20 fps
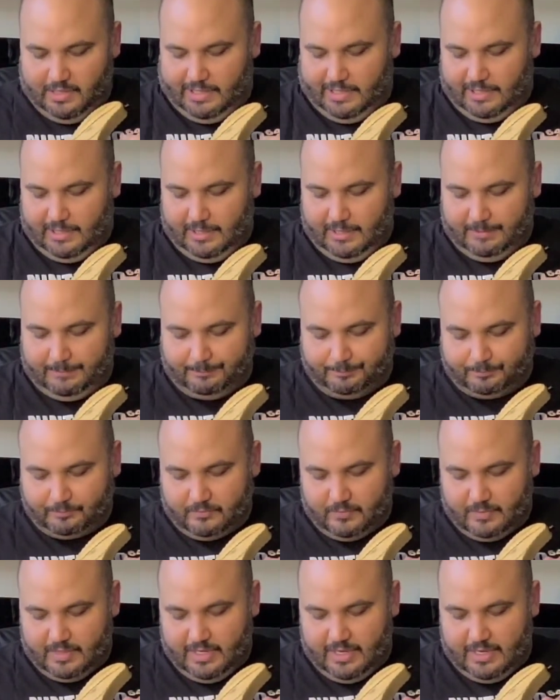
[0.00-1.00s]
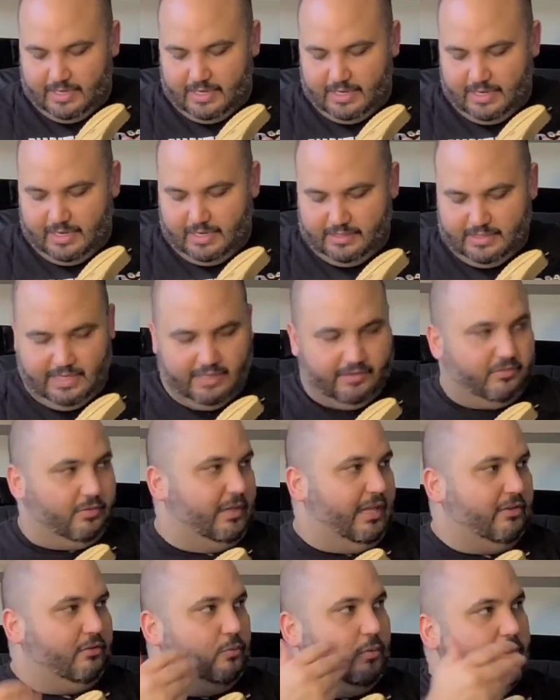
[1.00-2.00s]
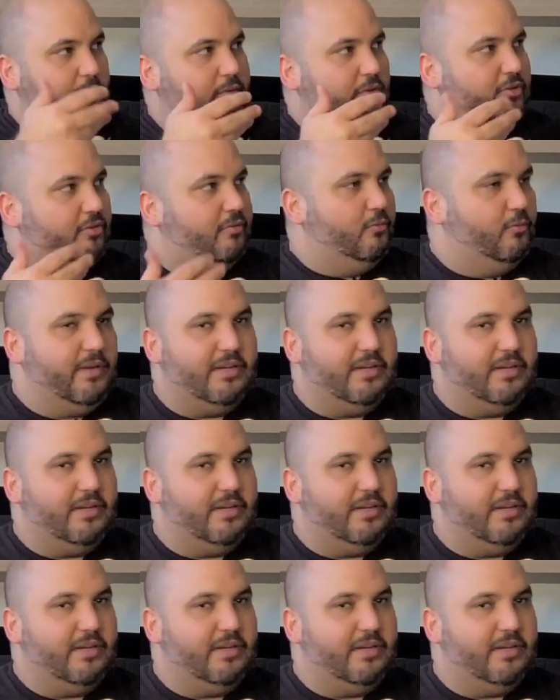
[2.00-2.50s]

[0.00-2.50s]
And then, yeah, so that's one of the